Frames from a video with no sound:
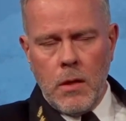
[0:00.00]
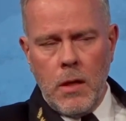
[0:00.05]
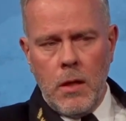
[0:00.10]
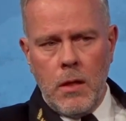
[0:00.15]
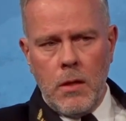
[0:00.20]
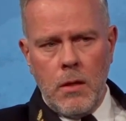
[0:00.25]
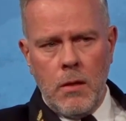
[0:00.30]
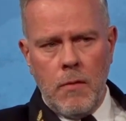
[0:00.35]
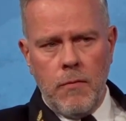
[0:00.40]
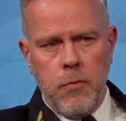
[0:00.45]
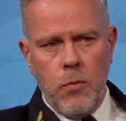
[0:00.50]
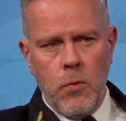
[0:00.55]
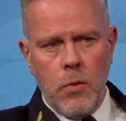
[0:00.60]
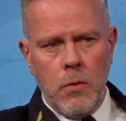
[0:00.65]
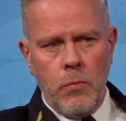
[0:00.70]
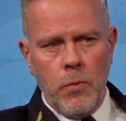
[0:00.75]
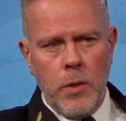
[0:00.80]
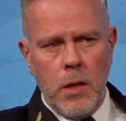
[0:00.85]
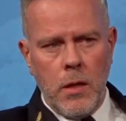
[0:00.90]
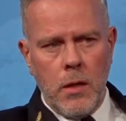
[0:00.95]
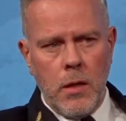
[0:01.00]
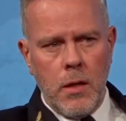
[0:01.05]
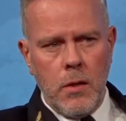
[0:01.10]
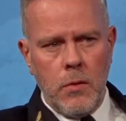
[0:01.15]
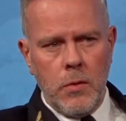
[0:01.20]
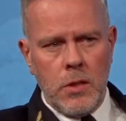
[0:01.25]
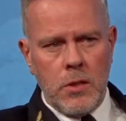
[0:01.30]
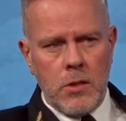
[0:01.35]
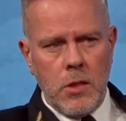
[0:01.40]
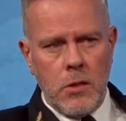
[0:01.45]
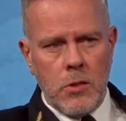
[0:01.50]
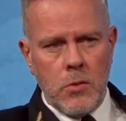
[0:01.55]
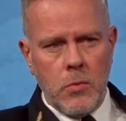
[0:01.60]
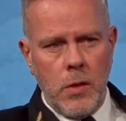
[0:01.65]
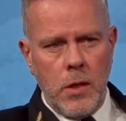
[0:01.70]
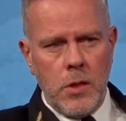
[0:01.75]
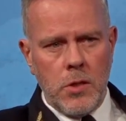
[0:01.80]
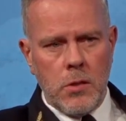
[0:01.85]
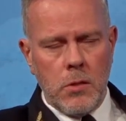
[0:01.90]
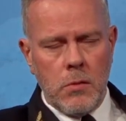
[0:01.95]
And therefore, we are now in a
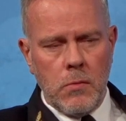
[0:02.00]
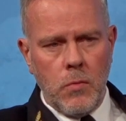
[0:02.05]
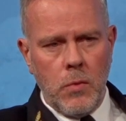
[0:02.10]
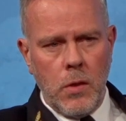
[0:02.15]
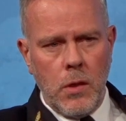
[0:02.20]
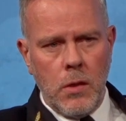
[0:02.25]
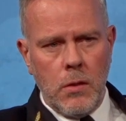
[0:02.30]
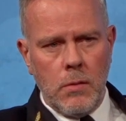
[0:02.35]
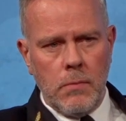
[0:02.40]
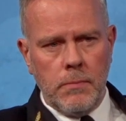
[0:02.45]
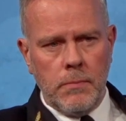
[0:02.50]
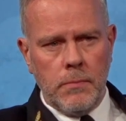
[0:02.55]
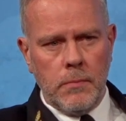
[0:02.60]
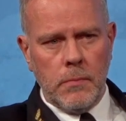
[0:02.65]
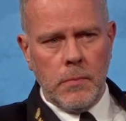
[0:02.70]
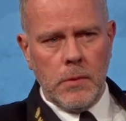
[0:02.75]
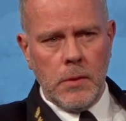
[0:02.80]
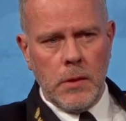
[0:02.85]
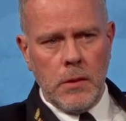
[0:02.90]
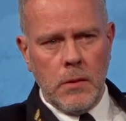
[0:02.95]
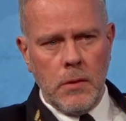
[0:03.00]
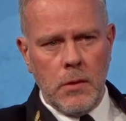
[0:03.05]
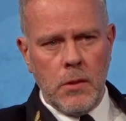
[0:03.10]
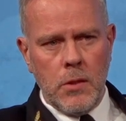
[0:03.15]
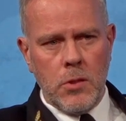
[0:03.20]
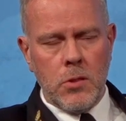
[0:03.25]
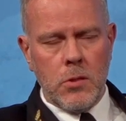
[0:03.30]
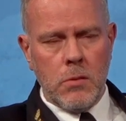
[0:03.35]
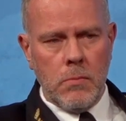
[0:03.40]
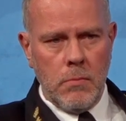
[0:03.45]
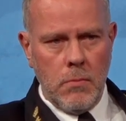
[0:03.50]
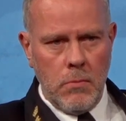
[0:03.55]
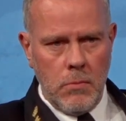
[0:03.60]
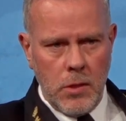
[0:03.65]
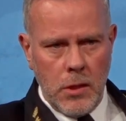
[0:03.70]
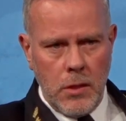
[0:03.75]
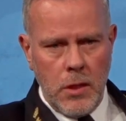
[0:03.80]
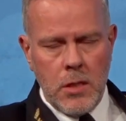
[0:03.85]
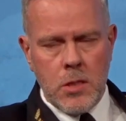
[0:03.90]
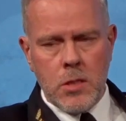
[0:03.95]
situation where there is
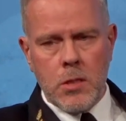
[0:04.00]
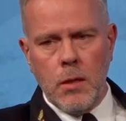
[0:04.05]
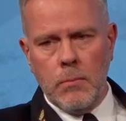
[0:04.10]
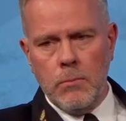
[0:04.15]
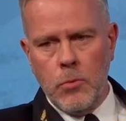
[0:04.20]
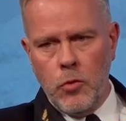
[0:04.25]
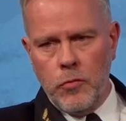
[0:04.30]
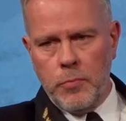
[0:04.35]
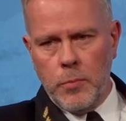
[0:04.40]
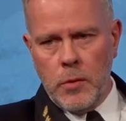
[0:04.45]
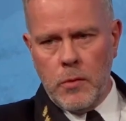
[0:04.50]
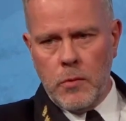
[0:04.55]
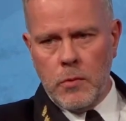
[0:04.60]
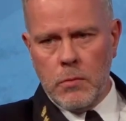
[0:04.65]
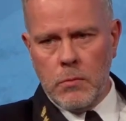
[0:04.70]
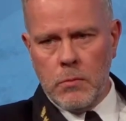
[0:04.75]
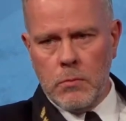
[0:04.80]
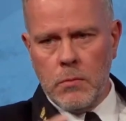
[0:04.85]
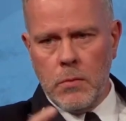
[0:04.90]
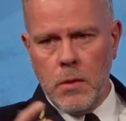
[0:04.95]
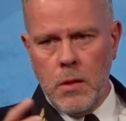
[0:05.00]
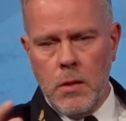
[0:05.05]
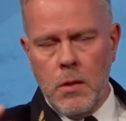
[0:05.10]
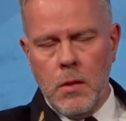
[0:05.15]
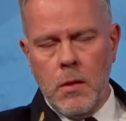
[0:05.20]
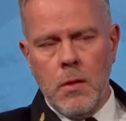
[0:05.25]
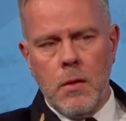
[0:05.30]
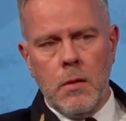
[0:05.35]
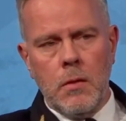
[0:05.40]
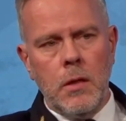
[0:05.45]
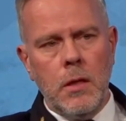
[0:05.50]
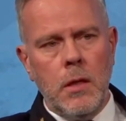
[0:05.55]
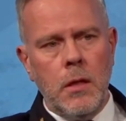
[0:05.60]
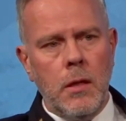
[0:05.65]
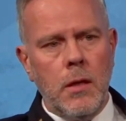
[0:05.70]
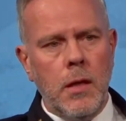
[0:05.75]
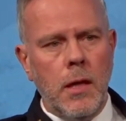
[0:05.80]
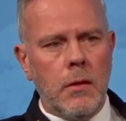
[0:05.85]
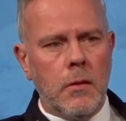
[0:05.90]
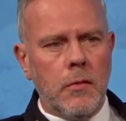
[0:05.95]
some movement
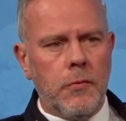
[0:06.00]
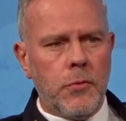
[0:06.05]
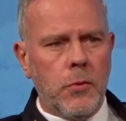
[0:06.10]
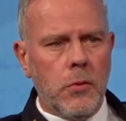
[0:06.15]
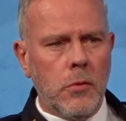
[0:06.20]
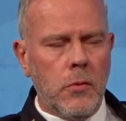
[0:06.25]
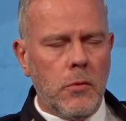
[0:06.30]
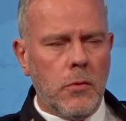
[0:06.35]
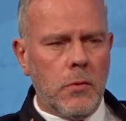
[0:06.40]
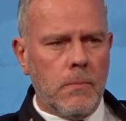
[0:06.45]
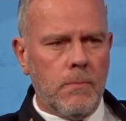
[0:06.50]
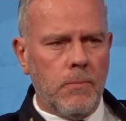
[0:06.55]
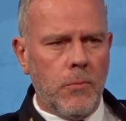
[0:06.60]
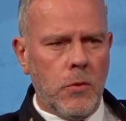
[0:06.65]
at the front.